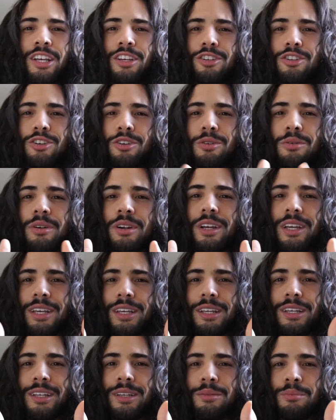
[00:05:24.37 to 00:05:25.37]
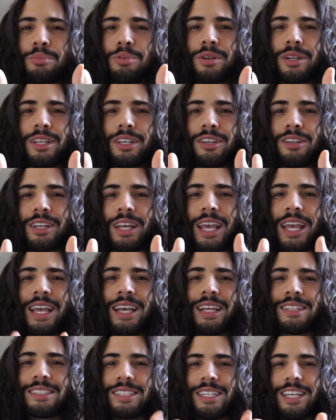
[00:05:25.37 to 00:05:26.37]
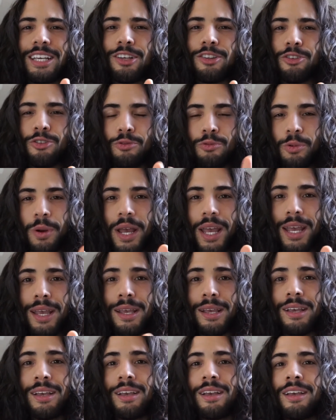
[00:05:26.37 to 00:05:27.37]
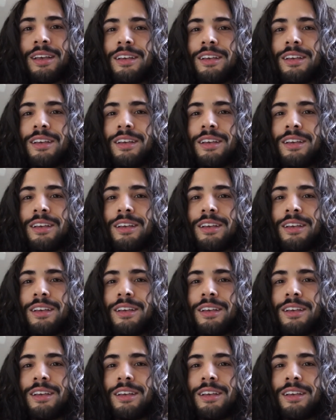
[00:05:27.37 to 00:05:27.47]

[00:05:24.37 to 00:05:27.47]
you're in pretty good hands either way.